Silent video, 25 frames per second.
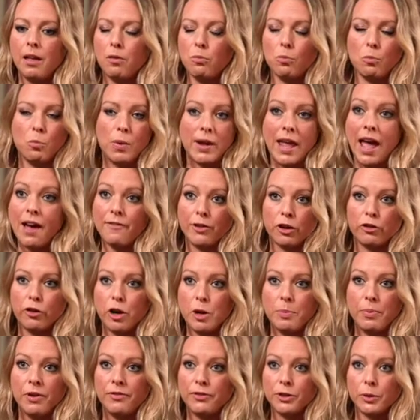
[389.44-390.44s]
we have a
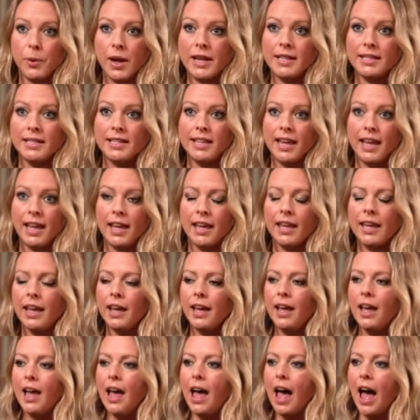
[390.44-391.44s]
group of 20
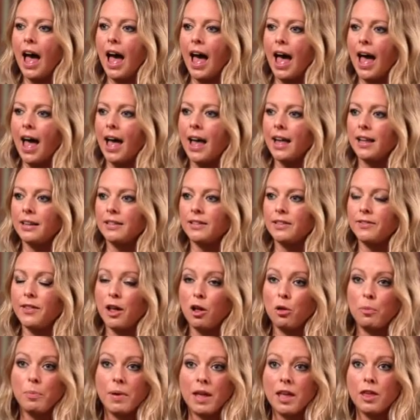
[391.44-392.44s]
and
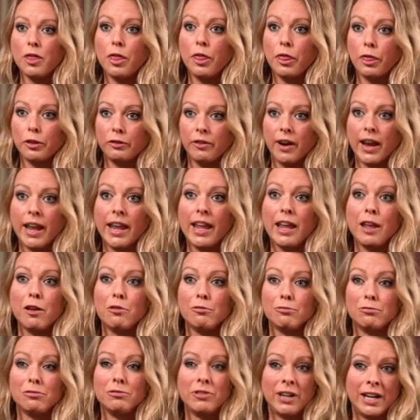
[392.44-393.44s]
there'll be 3
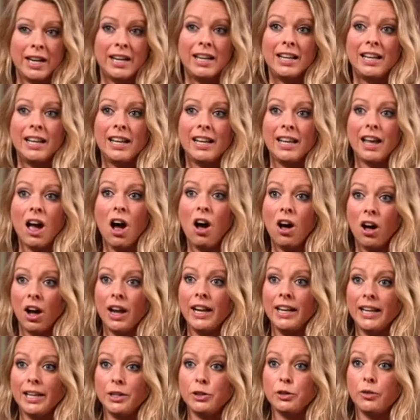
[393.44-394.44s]
really
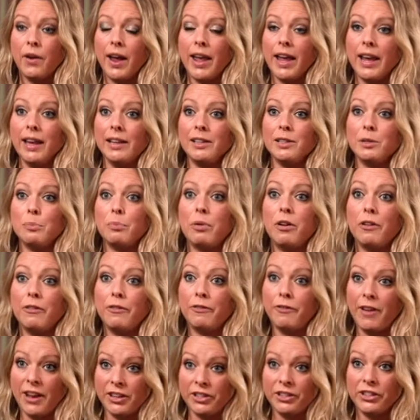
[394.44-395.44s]
highly trained
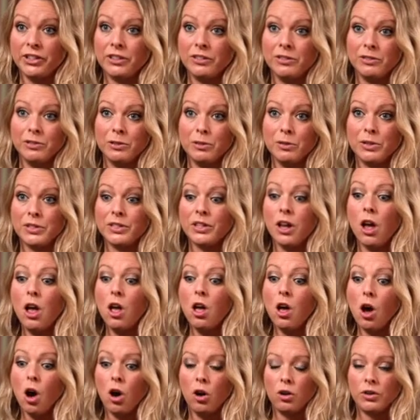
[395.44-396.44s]
professionals
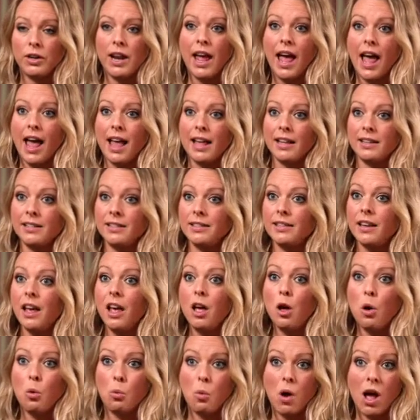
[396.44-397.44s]
on hand
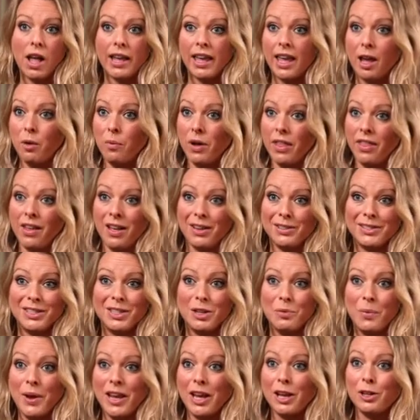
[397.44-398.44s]
working with us
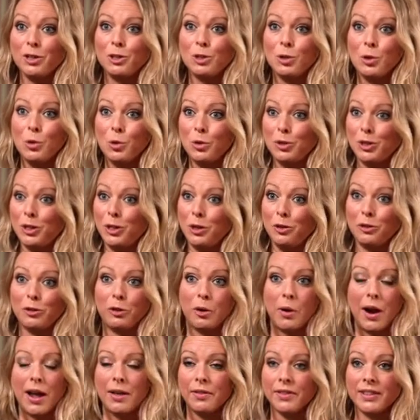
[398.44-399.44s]
that we can talk to
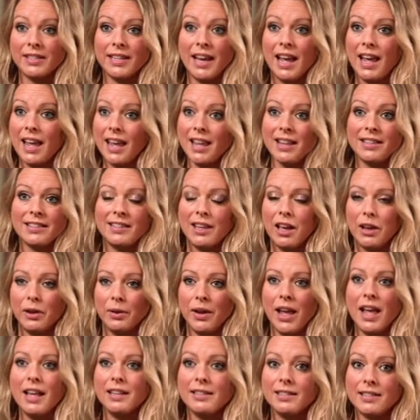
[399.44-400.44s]
throughout the day. So
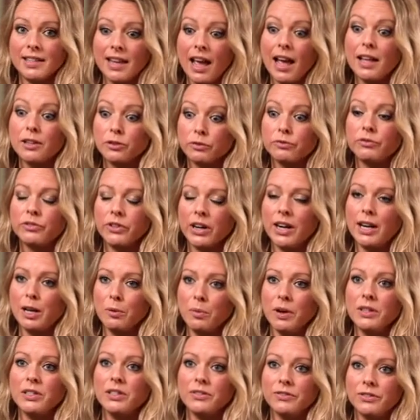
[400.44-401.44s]
it's really
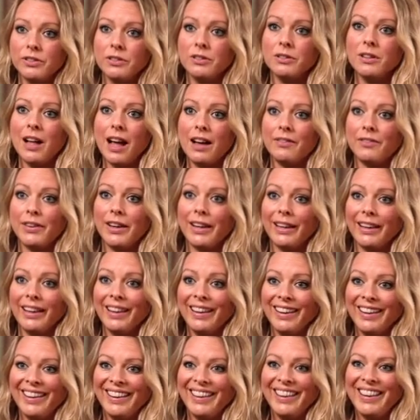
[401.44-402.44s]
wonderful having
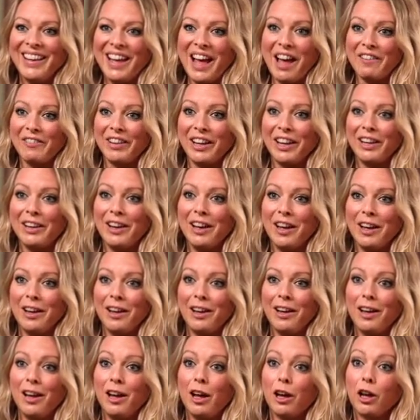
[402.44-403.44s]

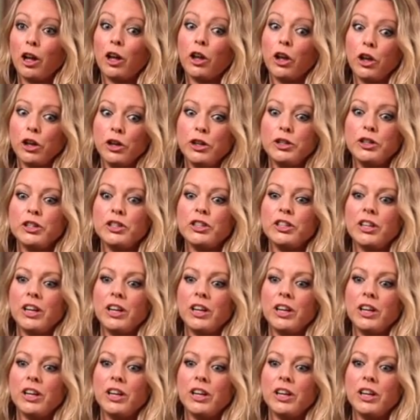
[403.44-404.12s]
a good